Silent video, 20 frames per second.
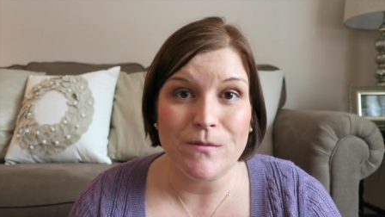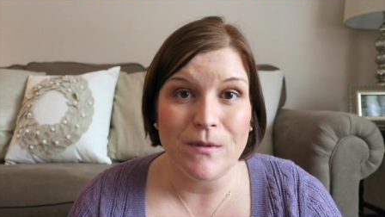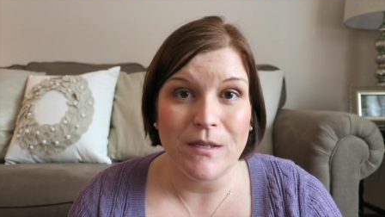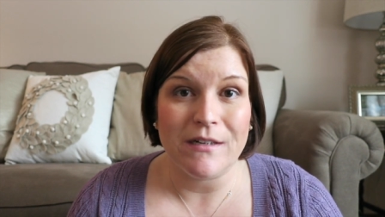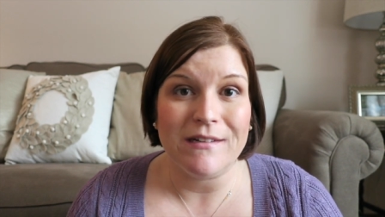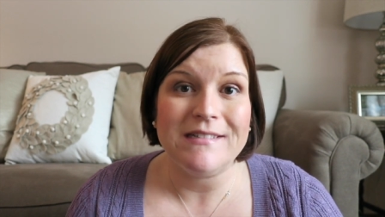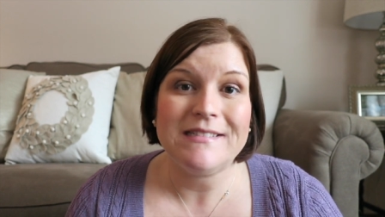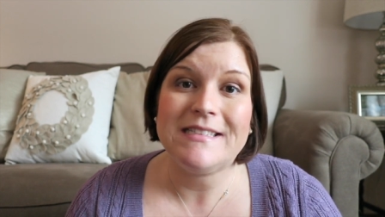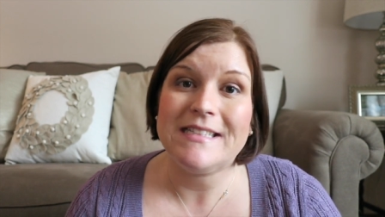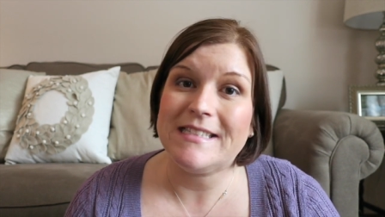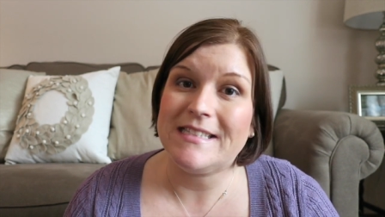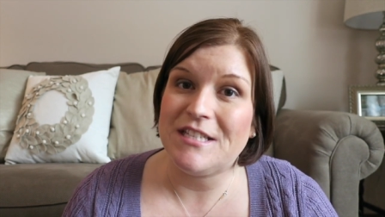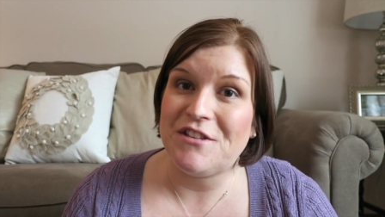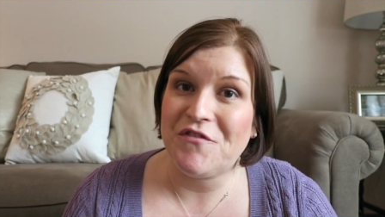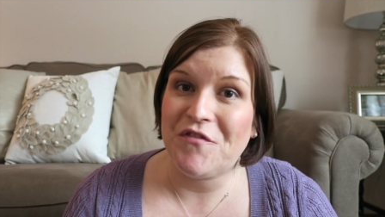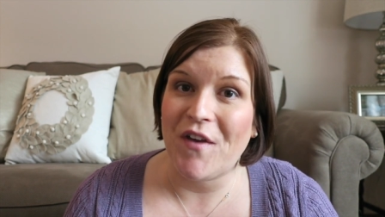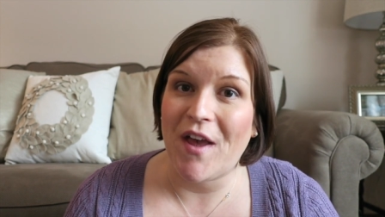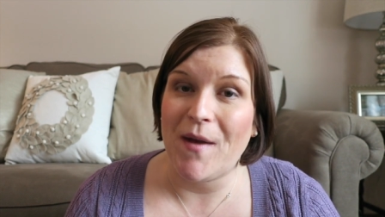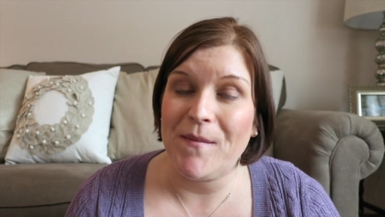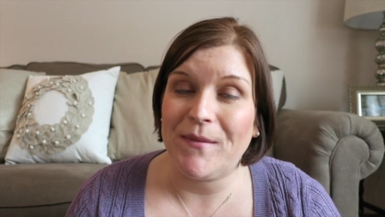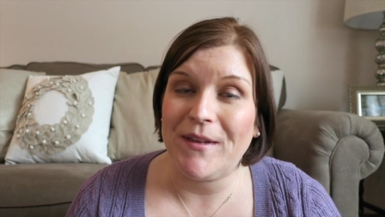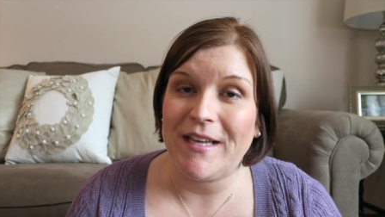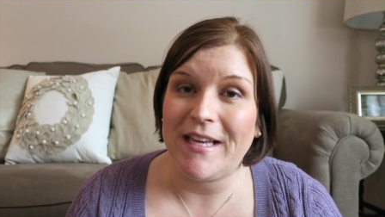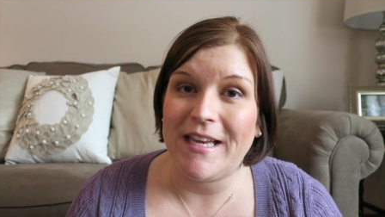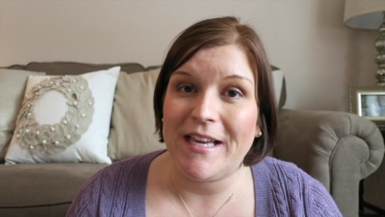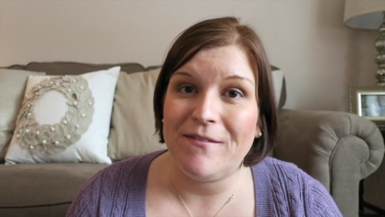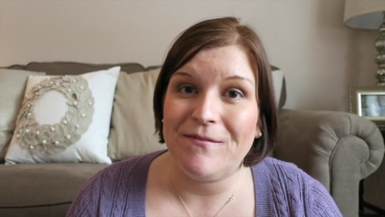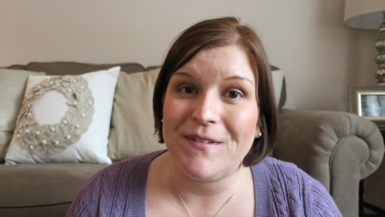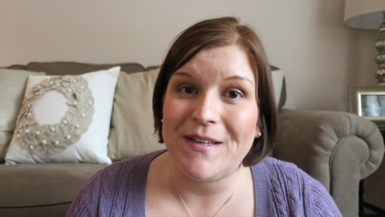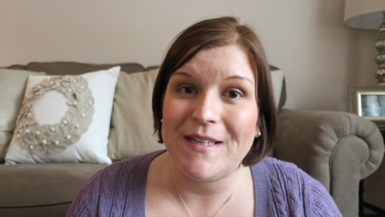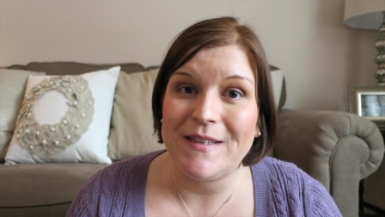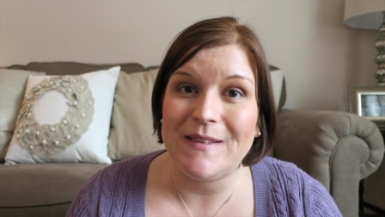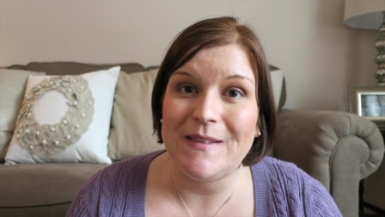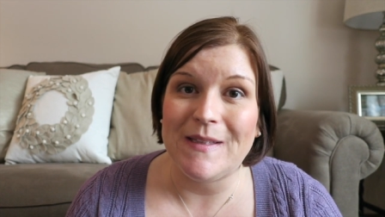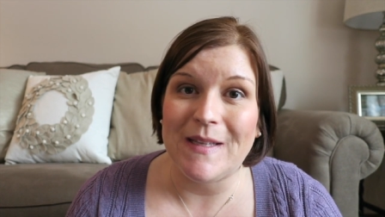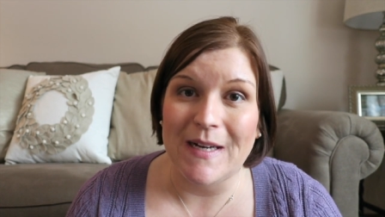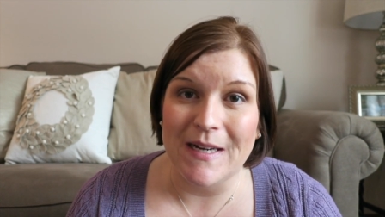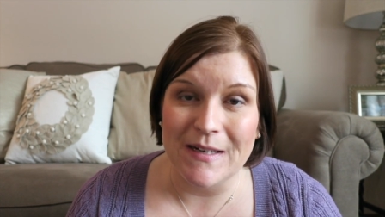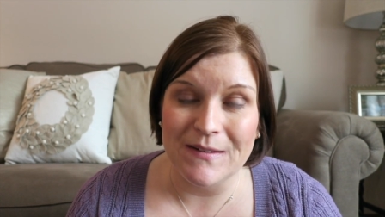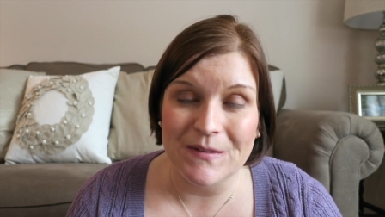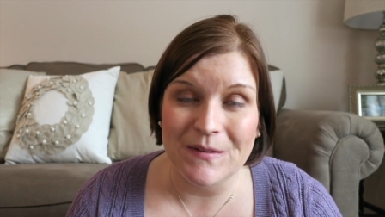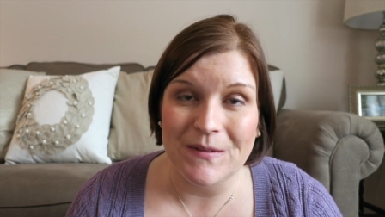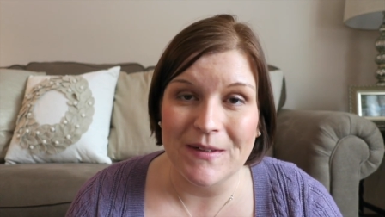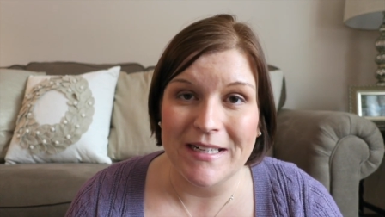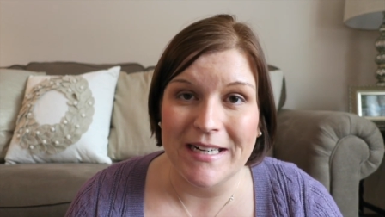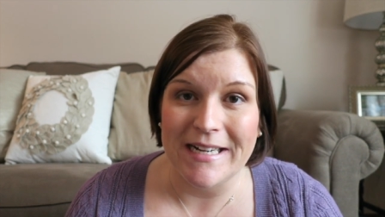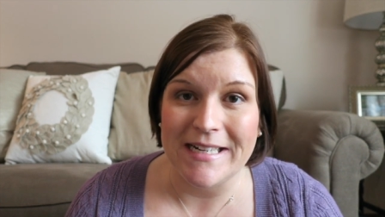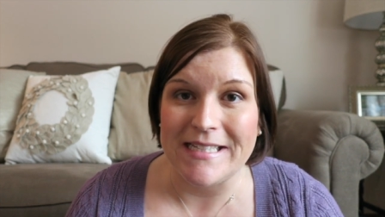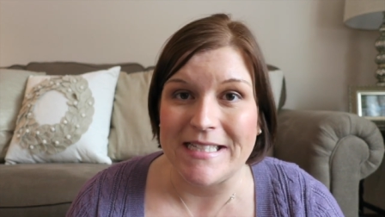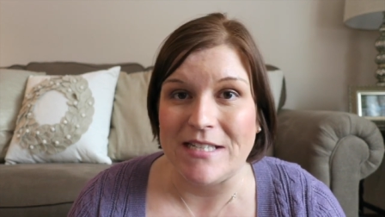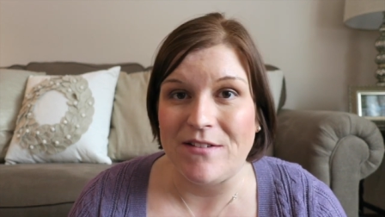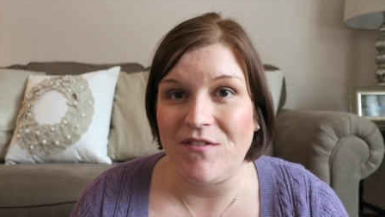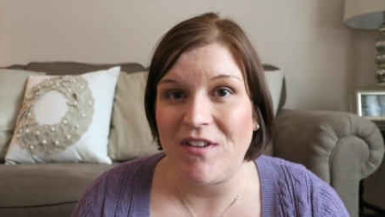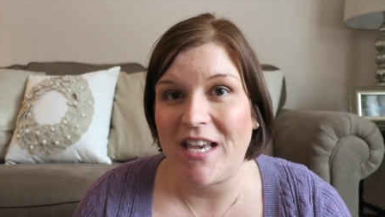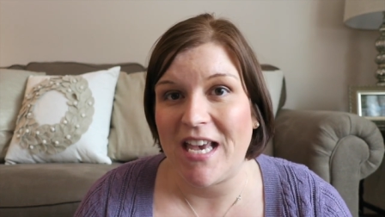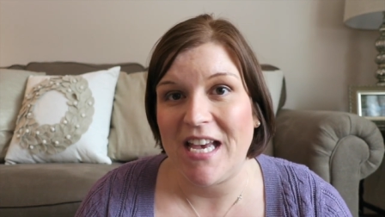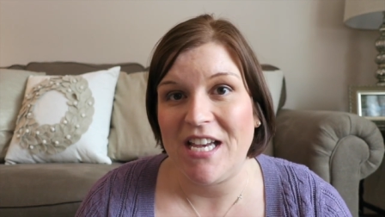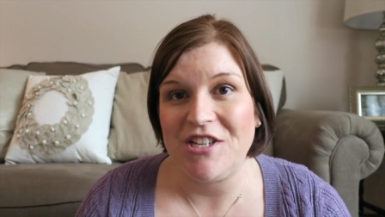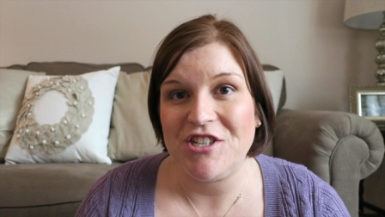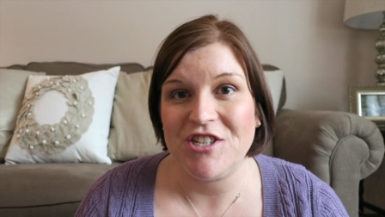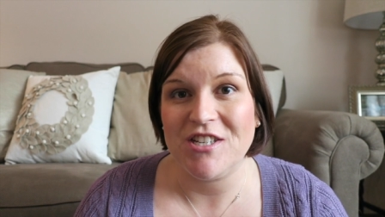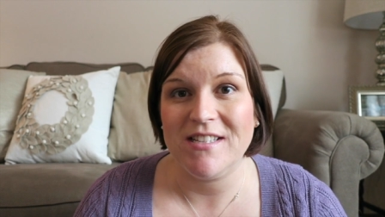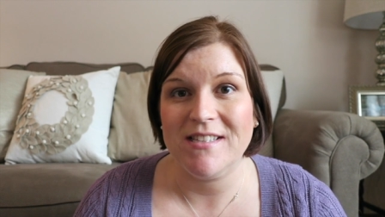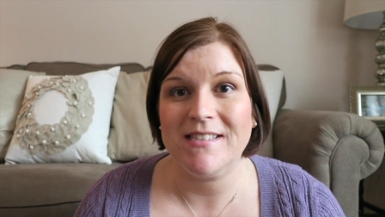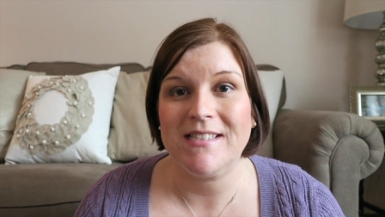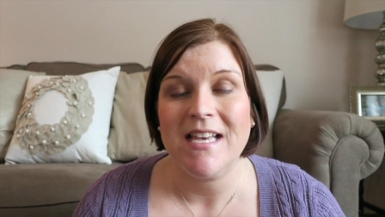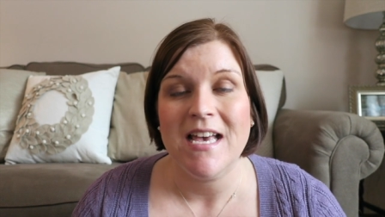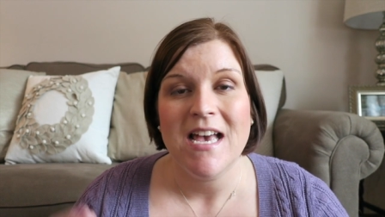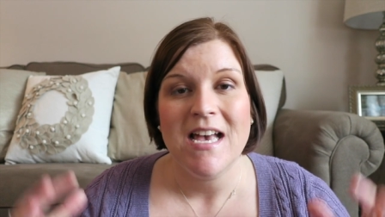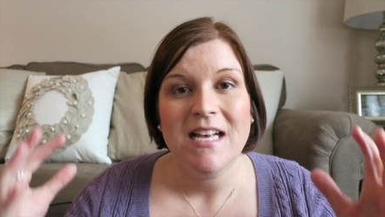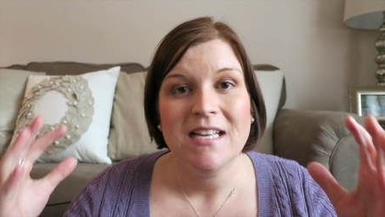We are a Disney family and we love going on Disney vacations.